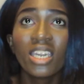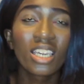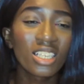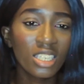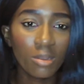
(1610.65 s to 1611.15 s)

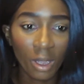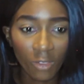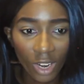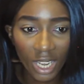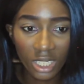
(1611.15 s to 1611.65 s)
can see my
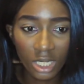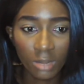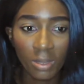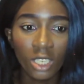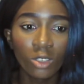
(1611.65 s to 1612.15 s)
friends,
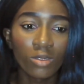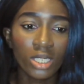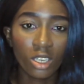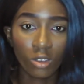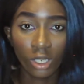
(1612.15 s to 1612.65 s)
but then
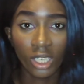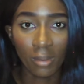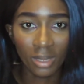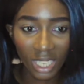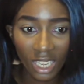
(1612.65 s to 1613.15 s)
obviously Corona
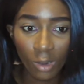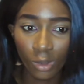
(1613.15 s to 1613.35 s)
happened here,